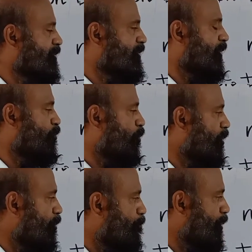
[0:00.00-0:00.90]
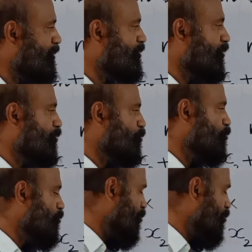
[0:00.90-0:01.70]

z1 plus z2.